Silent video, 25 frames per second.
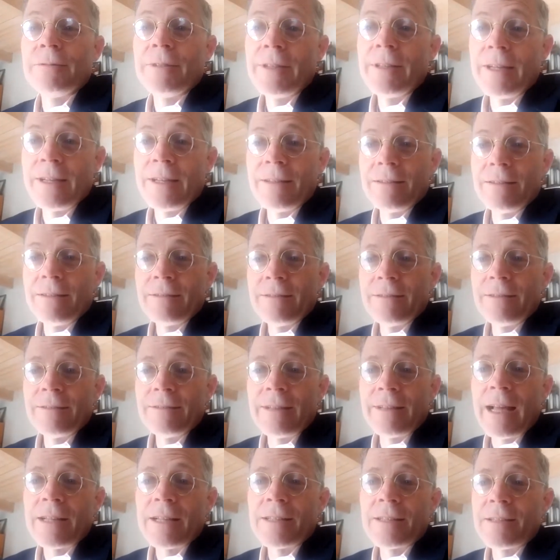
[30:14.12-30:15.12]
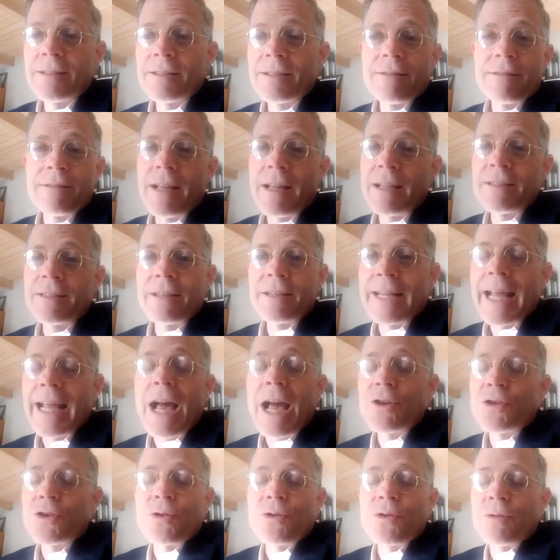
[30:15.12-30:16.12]
And that's, that's a
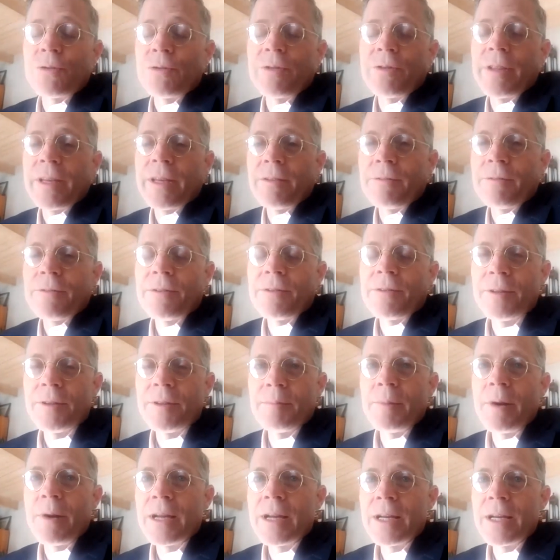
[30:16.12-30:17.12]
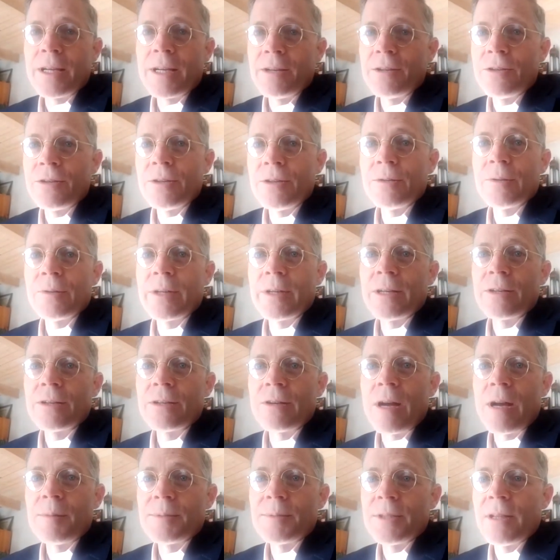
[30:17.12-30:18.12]
natural thing for the body to do when it
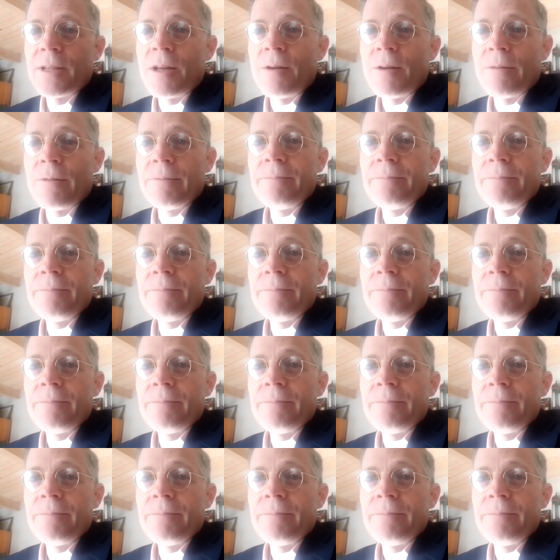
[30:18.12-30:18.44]
drops low.